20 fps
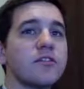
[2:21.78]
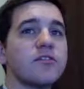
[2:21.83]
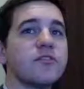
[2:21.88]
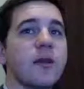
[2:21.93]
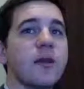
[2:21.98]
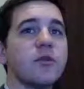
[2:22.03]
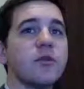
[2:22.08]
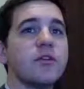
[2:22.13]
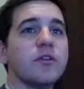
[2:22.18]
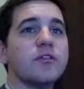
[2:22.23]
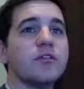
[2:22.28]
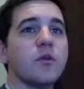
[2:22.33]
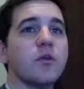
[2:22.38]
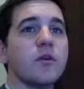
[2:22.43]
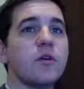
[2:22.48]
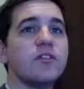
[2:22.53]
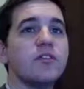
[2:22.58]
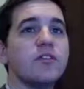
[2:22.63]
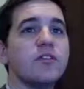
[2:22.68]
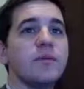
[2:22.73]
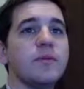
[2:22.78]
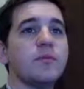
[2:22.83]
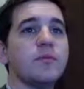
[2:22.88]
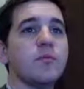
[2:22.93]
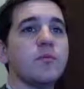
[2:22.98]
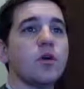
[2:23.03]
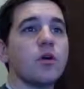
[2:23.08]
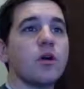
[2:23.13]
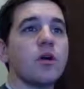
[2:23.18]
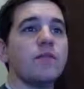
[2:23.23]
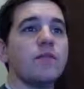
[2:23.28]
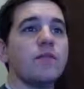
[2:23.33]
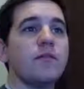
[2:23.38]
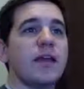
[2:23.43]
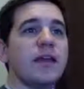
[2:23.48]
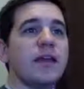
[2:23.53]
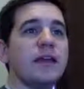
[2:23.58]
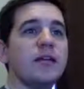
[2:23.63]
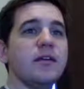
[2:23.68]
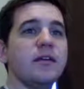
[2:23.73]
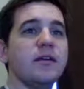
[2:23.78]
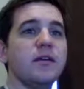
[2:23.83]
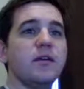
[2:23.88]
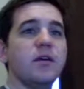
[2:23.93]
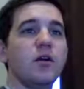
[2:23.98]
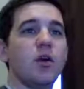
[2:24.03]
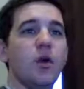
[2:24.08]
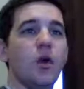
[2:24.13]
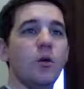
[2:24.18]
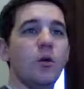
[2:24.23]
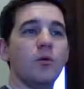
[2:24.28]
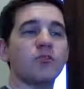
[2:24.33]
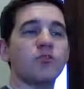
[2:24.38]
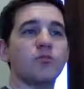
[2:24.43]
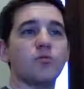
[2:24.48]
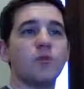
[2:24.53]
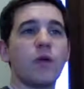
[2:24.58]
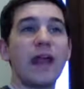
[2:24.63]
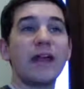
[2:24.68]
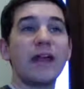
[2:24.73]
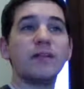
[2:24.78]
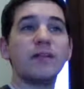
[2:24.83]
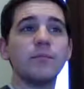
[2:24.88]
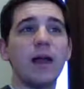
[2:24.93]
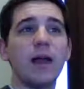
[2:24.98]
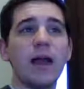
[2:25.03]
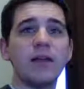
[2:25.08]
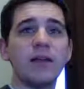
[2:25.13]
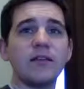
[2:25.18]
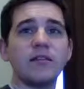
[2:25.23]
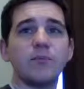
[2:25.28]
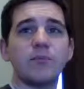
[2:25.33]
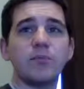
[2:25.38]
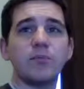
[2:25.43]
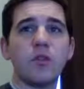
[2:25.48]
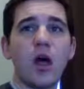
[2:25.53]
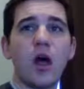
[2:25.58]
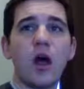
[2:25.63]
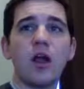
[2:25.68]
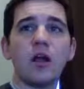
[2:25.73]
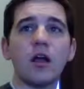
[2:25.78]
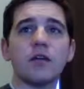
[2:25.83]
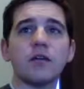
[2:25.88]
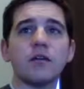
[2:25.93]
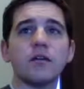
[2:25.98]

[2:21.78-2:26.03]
sample is going to be more of a almost randomized block.